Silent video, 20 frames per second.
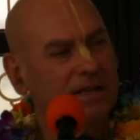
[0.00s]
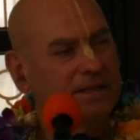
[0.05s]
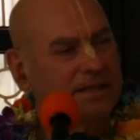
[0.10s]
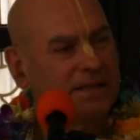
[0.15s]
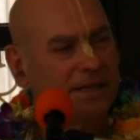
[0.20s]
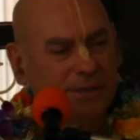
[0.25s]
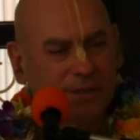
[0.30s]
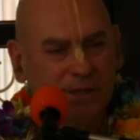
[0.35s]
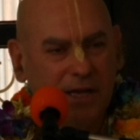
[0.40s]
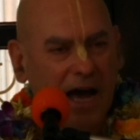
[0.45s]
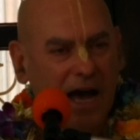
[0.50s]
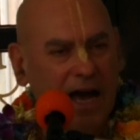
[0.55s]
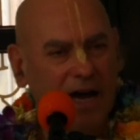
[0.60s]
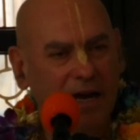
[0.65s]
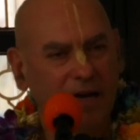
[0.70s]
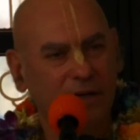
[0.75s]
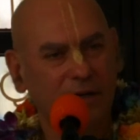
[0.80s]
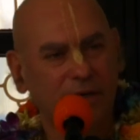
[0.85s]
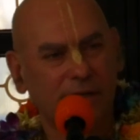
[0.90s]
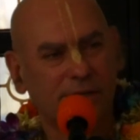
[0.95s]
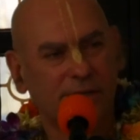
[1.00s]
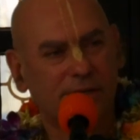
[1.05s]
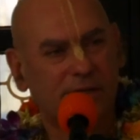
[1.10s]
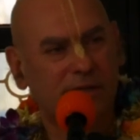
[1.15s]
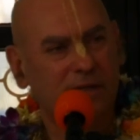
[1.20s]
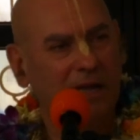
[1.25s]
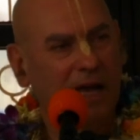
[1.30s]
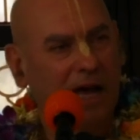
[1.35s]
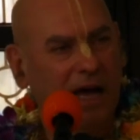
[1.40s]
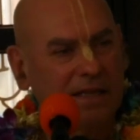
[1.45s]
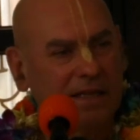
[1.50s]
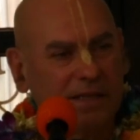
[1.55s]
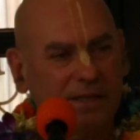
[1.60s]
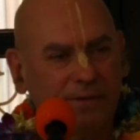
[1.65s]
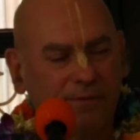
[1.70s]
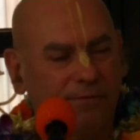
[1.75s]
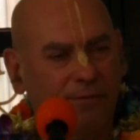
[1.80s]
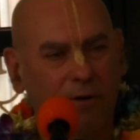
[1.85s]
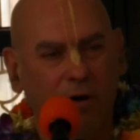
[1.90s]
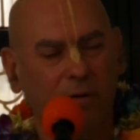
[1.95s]
desires
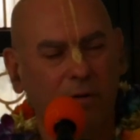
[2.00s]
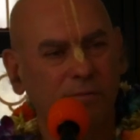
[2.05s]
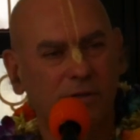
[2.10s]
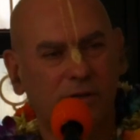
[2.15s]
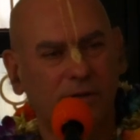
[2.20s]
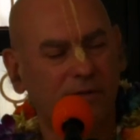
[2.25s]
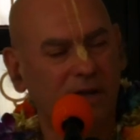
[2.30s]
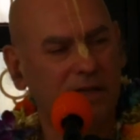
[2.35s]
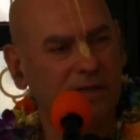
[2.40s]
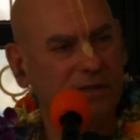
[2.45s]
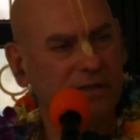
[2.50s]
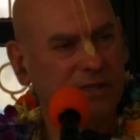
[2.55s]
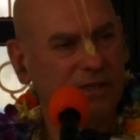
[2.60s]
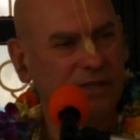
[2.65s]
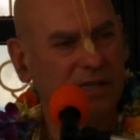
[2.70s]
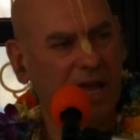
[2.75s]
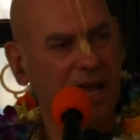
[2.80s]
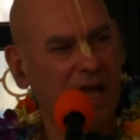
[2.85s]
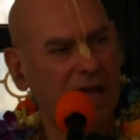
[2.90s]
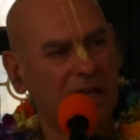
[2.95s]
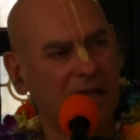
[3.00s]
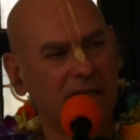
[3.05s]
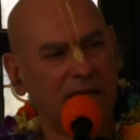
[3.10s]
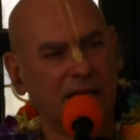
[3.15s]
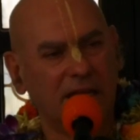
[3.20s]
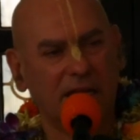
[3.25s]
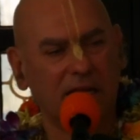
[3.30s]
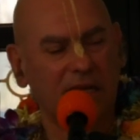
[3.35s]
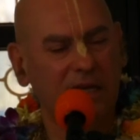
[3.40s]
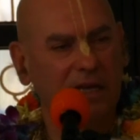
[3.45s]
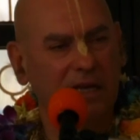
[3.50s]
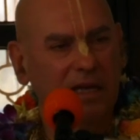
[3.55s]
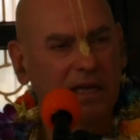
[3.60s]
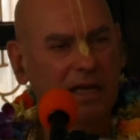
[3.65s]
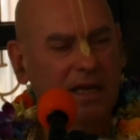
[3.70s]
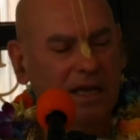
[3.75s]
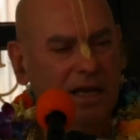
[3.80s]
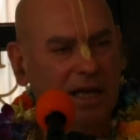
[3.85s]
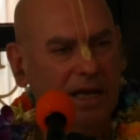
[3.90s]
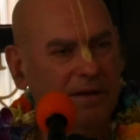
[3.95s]
and forms of understanding,
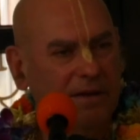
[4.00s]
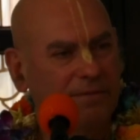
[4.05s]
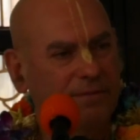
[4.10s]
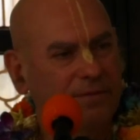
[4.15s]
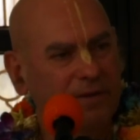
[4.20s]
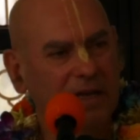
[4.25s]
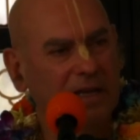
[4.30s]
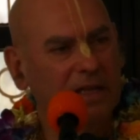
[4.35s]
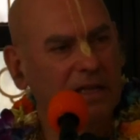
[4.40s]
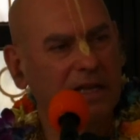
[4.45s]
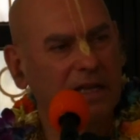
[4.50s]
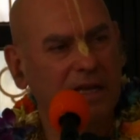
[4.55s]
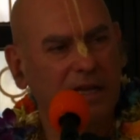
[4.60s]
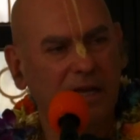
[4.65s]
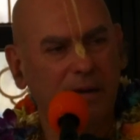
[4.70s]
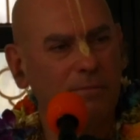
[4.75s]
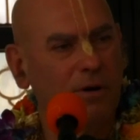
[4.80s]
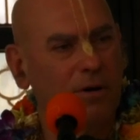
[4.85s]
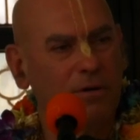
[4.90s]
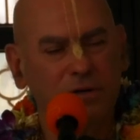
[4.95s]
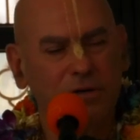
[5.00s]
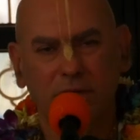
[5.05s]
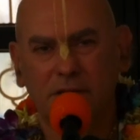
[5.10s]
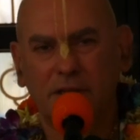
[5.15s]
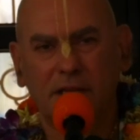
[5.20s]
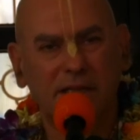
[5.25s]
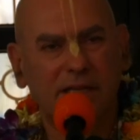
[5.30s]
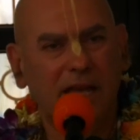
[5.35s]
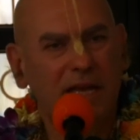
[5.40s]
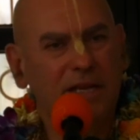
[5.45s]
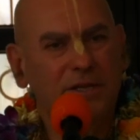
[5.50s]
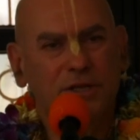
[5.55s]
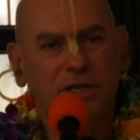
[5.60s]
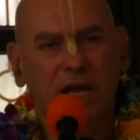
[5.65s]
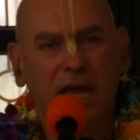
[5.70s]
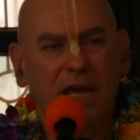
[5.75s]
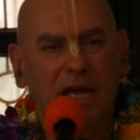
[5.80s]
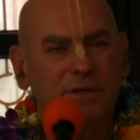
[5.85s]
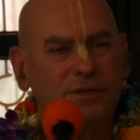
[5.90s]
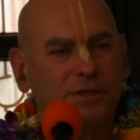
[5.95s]
feeling, emotion, they
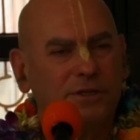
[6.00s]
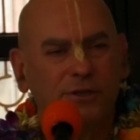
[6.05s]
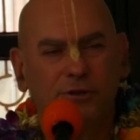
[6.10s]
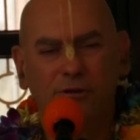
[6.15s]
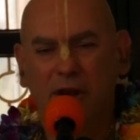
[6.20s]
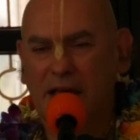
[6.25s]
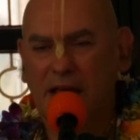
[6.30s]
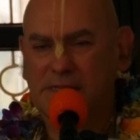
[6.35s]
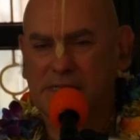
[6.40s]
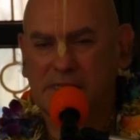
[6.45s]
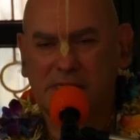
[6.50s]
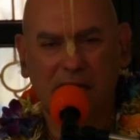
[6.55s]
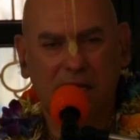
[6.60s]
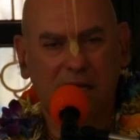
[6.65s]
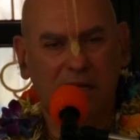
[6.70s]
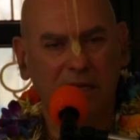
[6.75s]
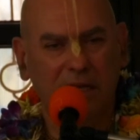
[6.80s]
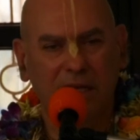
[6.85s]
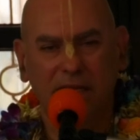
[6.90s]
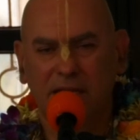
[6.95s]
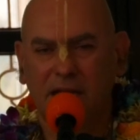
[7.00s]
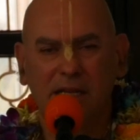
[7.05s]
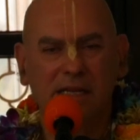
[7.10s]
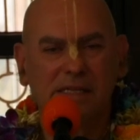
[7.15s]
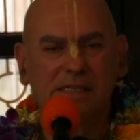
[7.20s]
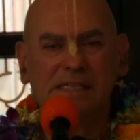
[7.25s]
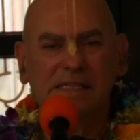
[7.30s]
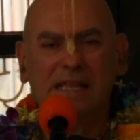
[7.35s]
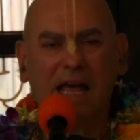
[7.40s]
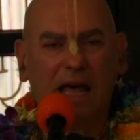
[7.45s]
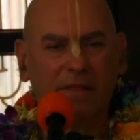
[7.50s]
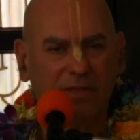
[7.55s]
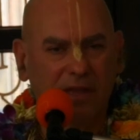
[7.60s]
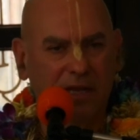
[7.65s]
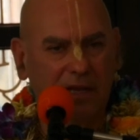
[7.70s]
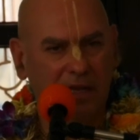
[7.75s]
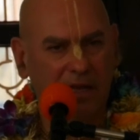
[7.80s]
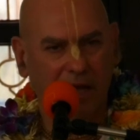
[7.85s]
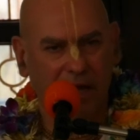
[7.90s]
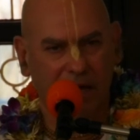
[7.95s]
change drastically. There is
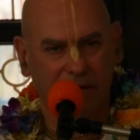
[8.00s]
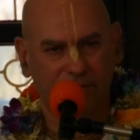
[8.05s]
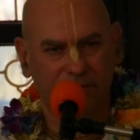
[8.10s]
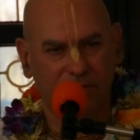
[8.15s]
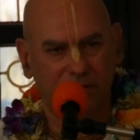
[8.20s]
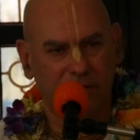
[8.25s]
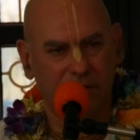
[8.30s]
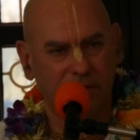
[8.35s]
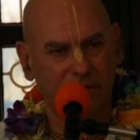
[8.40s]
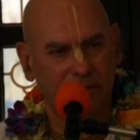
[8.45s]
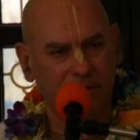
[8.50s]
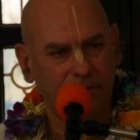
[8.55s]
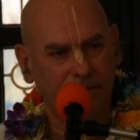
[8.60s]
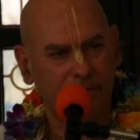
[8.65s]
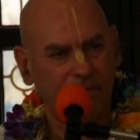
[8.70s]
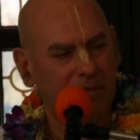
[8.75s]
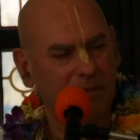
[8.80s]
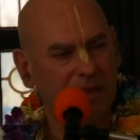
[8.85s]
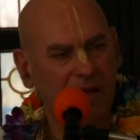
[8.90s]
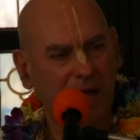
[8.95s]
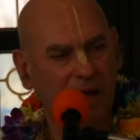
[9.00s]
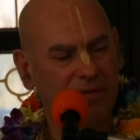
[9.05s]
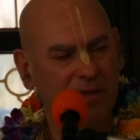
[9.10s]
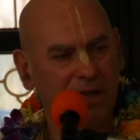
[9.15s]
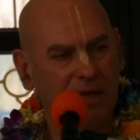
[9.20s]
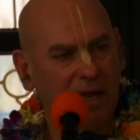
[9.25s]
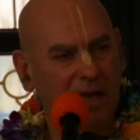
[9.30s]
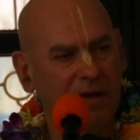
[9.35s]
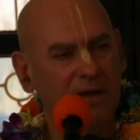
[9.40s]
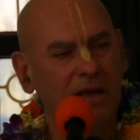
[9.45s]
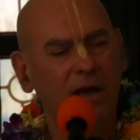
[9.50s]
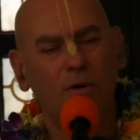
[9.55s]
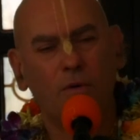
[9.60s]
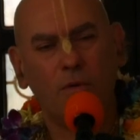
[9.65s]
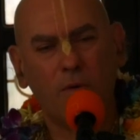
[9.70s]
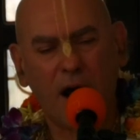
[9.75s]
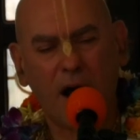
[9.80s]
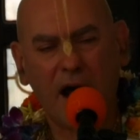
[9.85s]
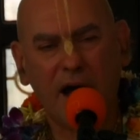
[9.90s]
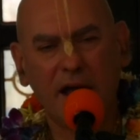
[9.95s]
nothing left. Nothing left.
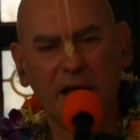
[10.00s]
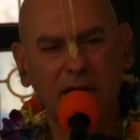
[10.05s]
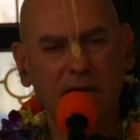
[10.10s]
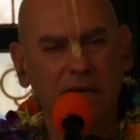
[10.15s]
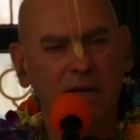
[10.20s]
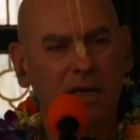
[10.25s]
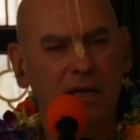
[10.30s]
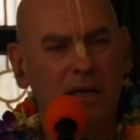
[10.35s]
Why?